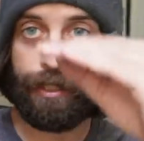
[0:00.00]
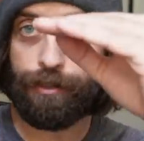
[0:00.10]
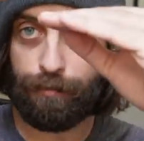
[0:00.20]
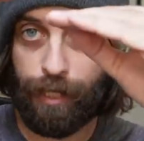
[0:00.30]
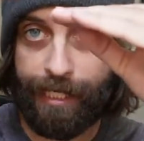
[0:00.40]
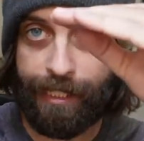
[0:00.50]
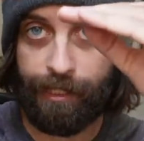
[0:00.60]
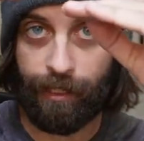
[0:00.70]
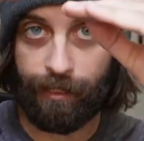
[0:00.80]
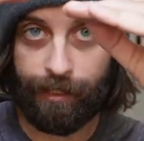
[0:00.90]
is right
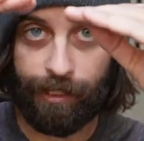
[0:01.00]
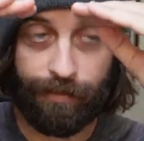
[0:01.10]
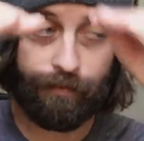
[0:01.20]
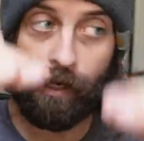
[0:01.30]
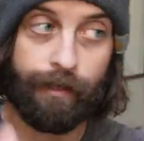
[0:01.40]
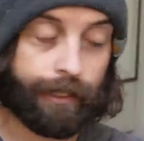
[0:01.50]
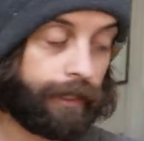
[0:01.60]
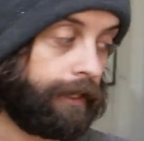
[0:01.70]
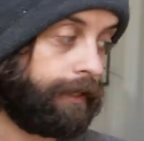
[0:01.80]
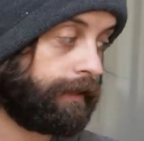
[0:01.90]
here. It's very
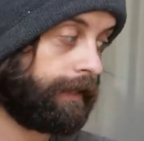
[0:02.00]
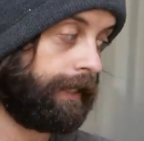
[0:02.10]
good.